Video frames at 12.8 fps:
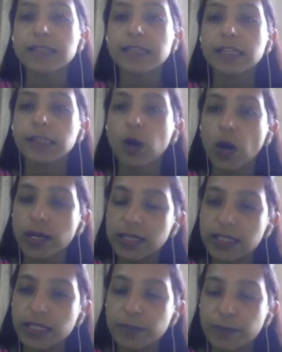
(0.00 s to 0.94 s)
the longer
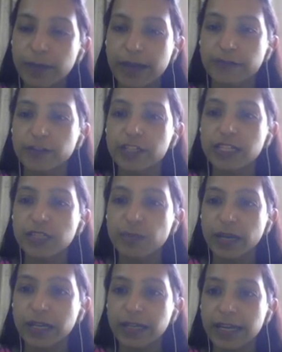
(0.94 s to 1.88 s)
the effort is
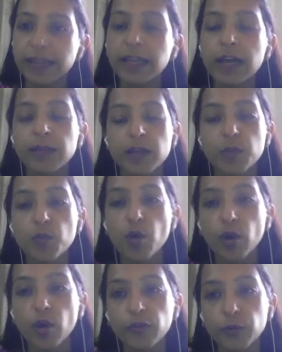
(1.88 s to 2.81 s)
maintained, the
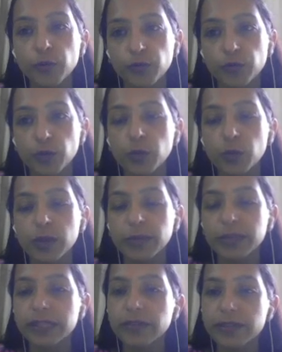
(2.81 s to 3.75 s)
more fruitful will be
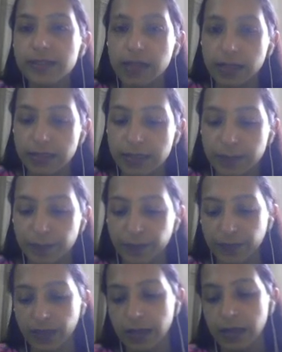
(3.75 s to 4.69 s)
the results.
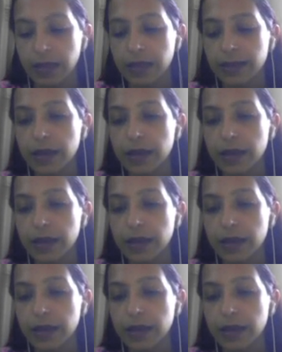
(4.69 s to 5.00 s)
Now,